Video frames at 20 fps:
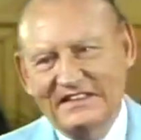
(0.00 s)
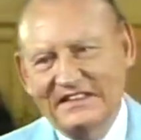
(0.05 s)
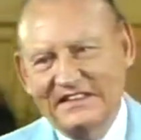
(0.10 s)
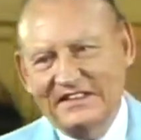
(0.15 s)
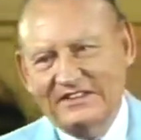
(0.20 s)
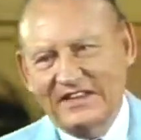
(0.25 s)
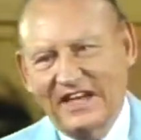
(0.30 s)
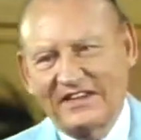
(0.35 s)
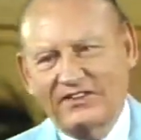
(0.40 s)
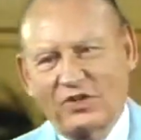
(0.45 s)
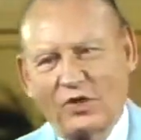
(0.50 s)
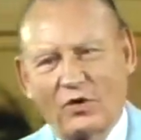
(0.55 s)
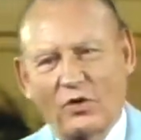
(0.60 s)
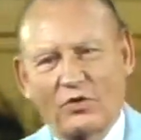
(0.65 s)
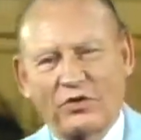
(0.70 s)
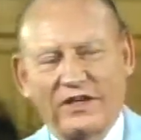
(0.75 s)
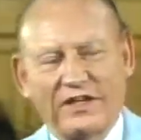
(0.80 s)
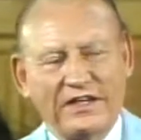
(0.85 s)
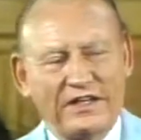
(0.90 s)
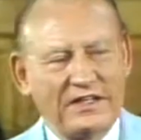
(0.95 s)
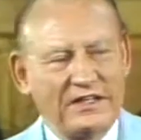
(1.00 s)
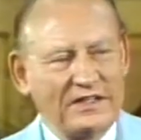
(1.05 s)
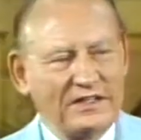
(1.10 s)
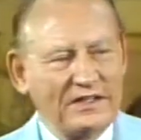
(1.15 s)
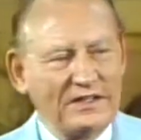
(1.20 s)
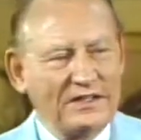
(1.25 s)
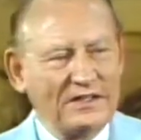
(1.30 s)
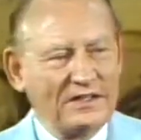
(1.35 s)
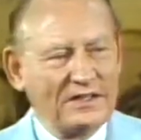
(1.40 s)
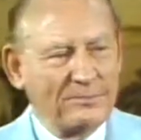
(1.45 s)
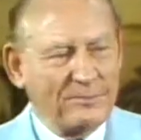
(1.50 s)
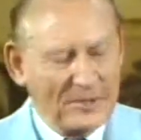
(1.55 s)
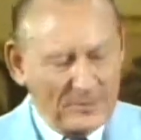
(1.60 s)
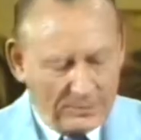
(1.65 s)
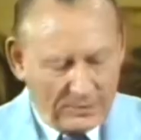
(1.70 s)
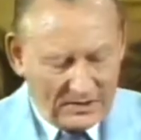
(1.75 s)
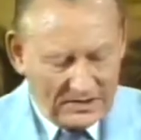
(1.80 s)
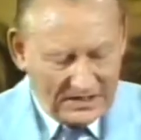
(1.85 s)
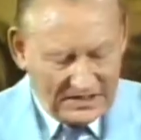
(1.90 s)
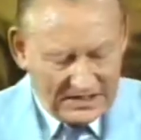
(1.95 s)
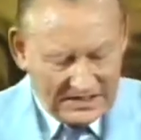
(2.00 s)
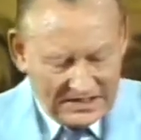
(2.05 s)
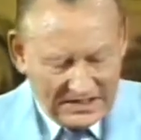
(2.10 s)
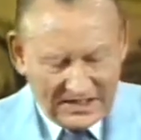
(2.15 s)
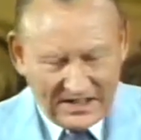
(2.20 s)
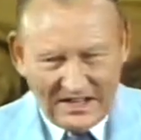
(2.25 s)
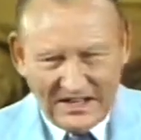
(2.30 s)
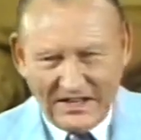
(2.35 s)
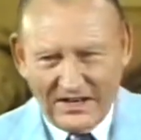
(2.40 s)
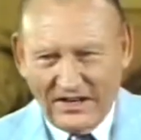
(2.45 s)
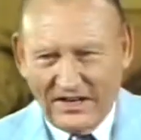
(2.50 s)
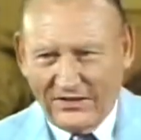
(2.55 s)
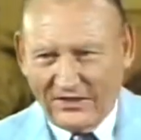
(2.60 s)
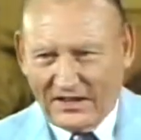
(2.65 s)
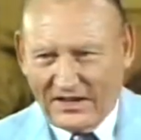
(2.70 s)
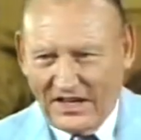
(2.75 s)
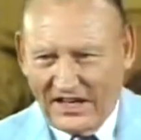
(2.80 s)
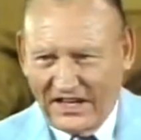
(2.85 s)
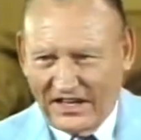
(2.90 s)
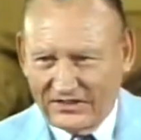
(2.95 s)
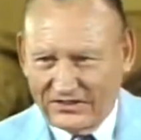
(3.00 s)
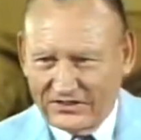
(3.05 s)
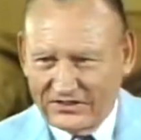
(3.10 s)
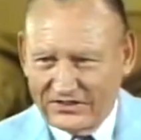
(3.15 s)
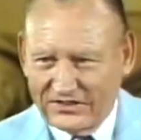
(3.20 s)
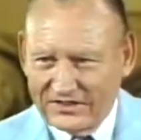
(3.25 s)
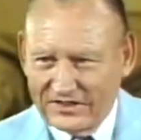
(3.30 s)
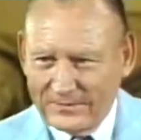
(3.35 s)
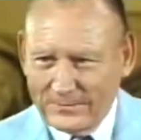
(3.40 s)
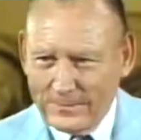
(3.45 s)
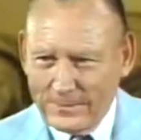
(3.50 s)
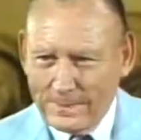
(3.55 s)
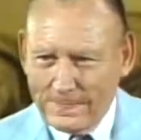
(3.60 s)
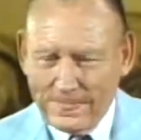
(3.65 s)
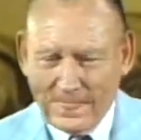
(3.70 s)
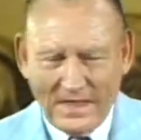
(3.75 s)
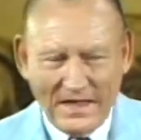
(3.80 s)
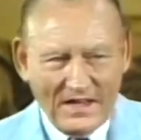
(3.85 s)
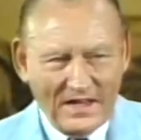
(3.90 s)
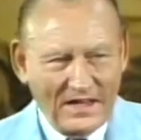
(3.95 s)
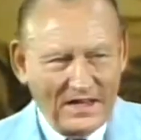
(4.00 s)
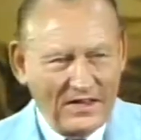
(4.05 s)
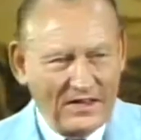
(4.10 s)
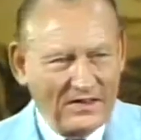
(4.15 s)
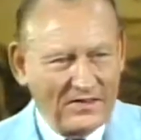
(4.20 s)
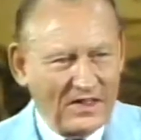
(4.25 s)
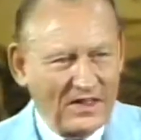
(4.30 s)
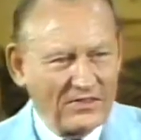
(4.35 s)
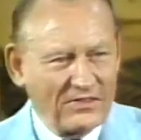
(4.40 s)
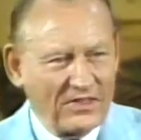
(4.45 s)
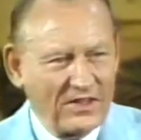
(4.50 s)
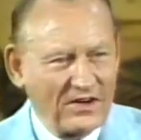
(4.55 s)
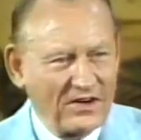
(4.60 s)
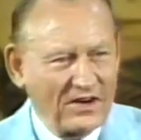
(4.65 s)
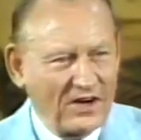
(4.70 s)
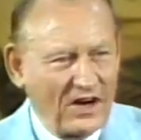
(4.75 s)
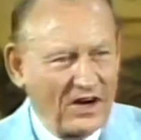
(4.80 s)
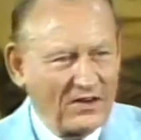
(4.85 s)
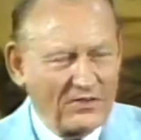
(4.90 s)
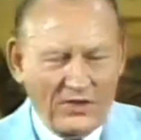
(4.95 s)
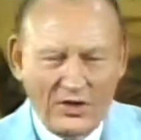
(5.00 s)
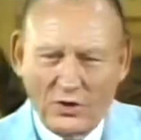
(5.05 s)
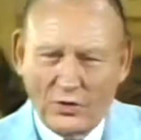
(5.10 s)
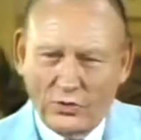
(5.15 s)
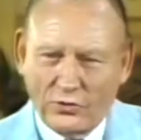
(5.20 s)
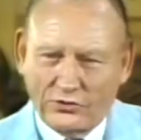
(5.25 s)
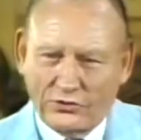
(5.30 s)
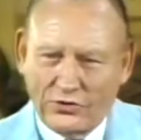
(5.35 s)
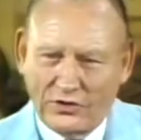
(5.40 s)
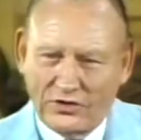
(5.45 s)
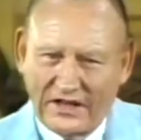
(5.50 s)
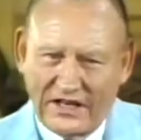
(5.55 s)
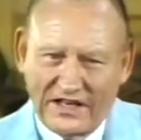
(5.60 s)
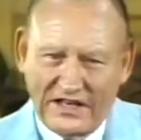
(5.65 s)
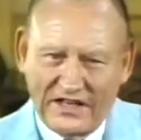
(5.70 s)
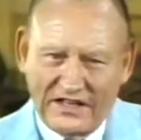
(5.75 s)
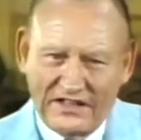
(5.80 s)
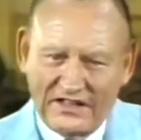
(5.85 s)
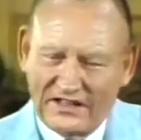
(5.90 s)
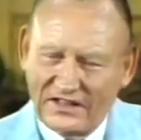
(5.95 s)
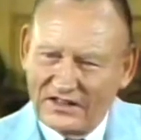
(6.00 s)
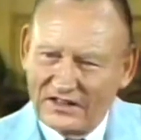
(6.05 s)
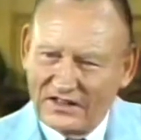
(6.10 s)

As I told the people in another class, that there are those today